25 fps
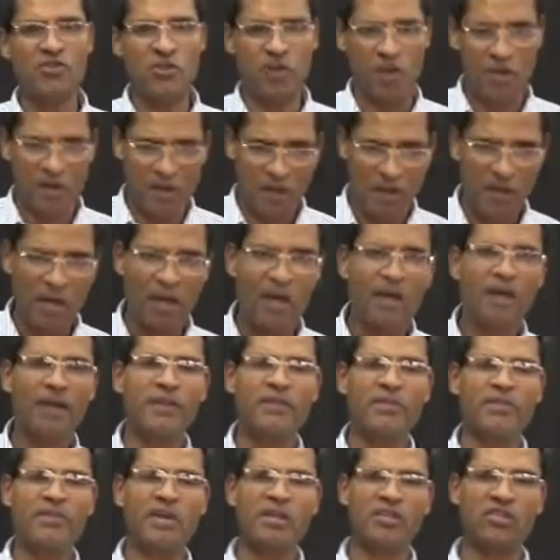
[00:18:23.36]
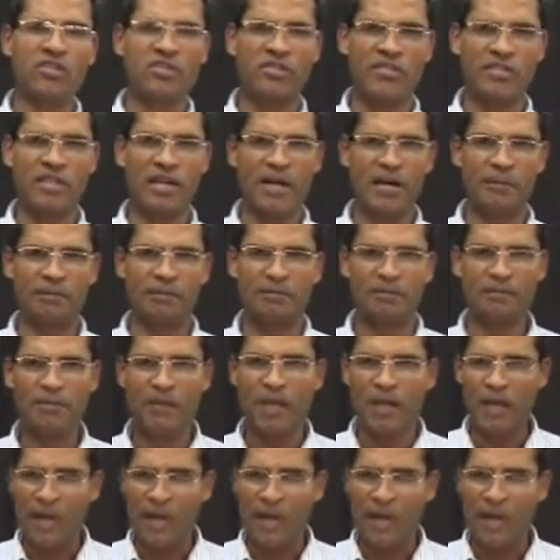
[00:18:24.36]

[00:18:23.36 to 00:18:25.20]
your search term